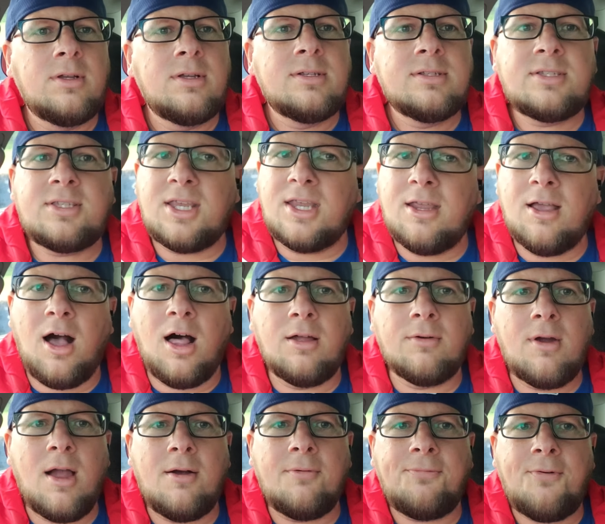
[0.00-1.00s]
See y'all
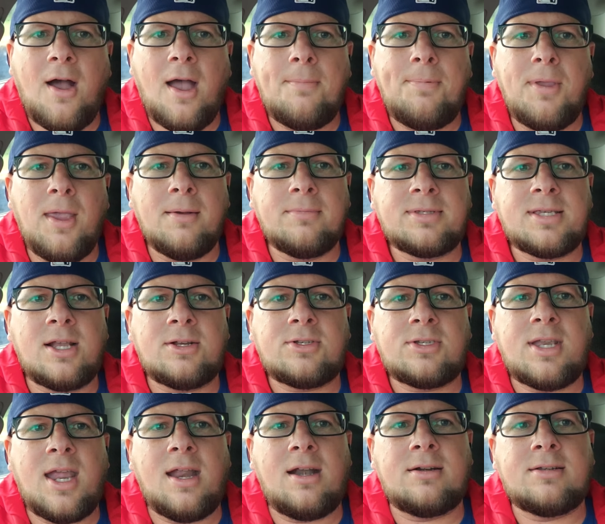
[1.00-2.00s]
around 5 p.m. Central
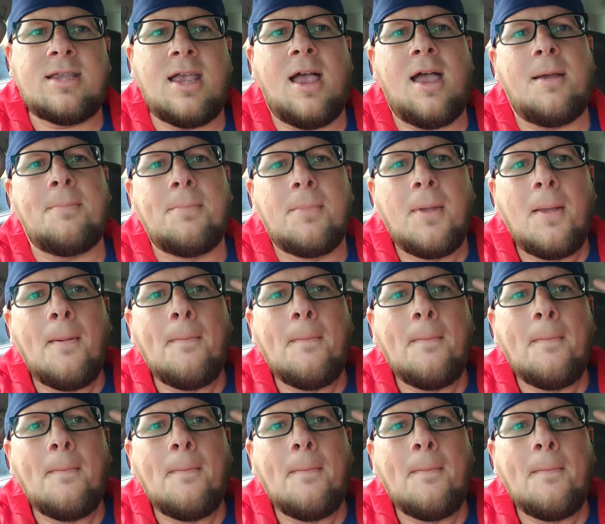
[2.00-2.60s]
Standard Time.